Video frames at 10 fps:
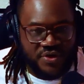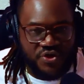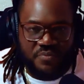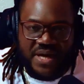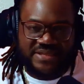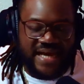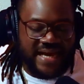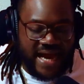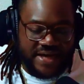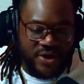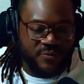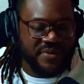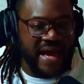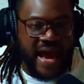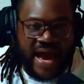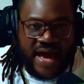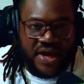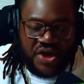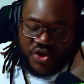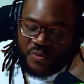You must ain't got no
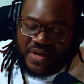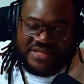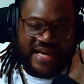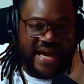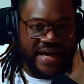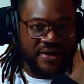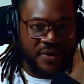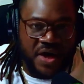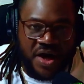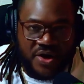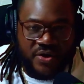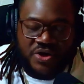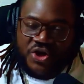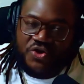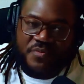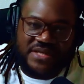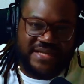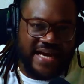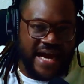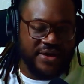dad. You must ain't got no uncle. You
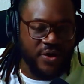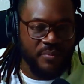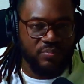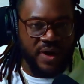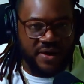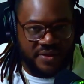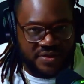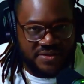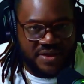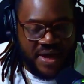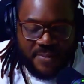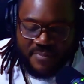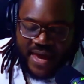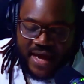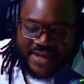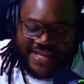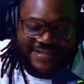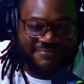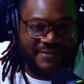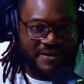must ain't got no brothers. Man,
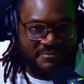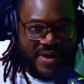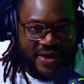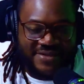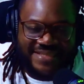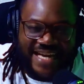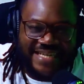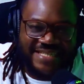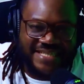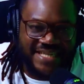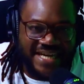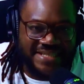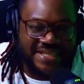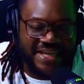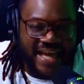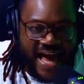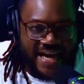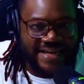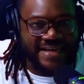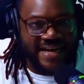these females, they just
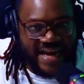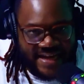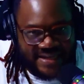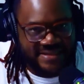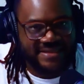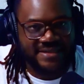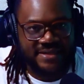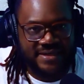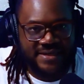like niggas.